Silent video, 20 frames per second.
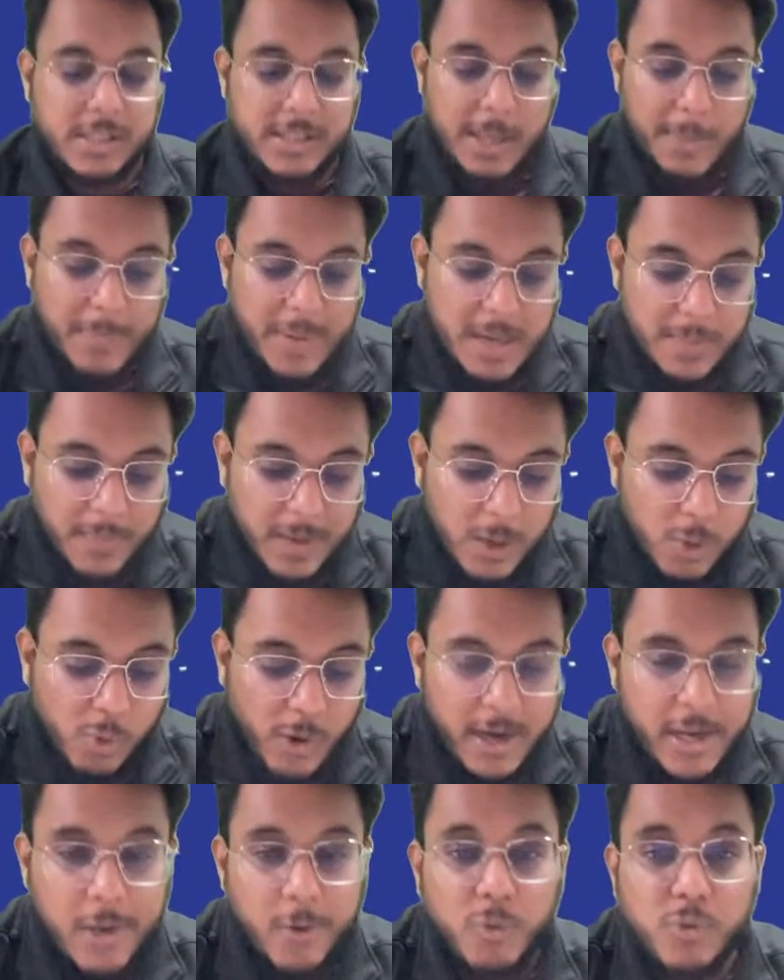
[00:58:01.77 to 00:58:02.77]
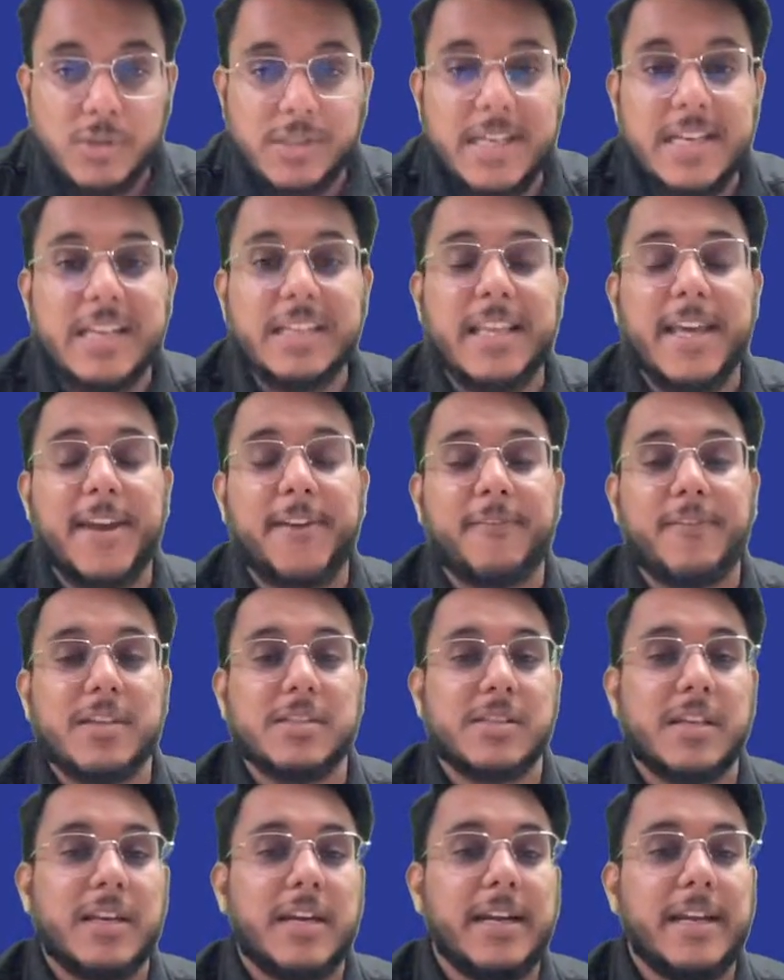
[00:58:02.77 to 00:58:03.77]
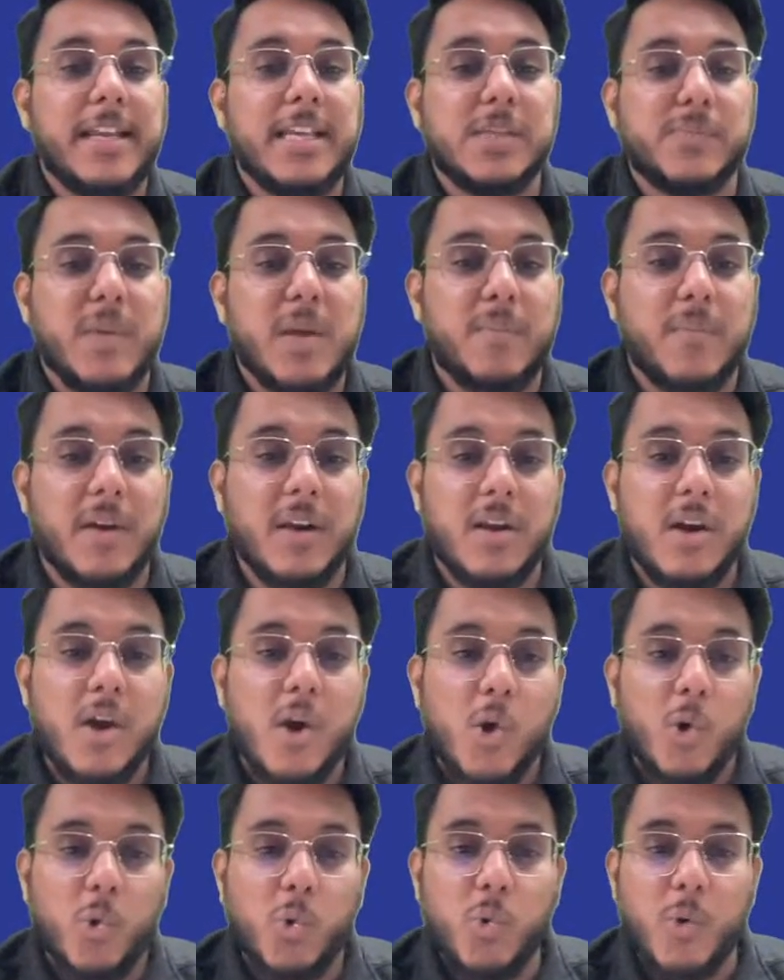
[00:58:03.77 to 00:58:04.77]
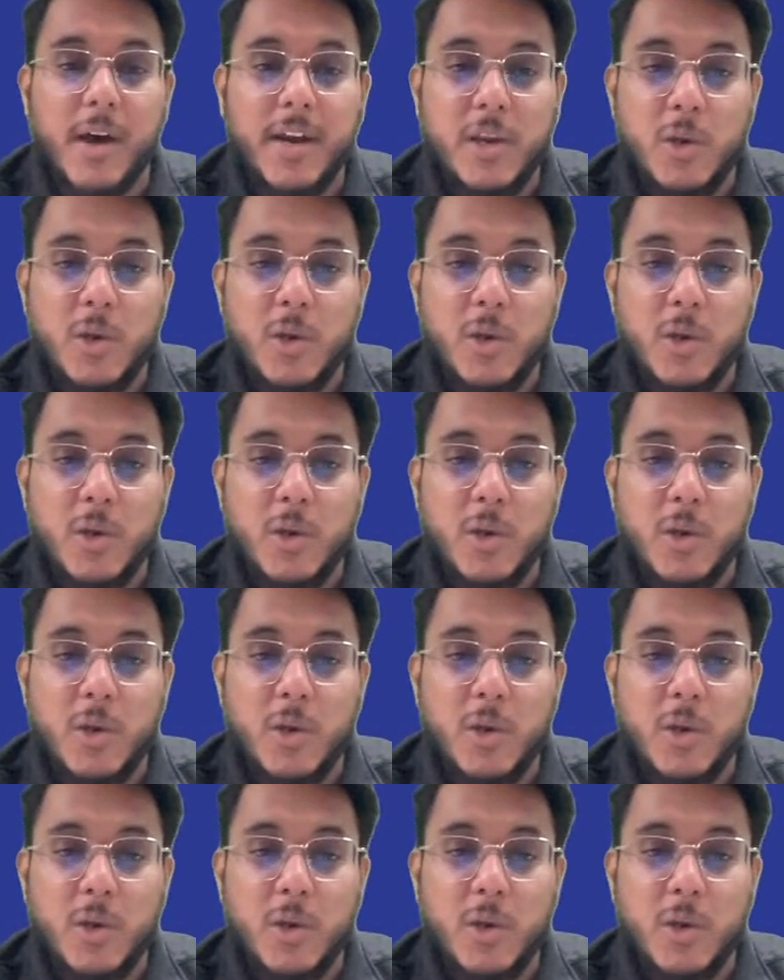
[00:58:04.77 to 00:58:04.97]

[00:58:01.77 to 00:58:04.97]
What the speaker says: The people who are using their facilities, people who are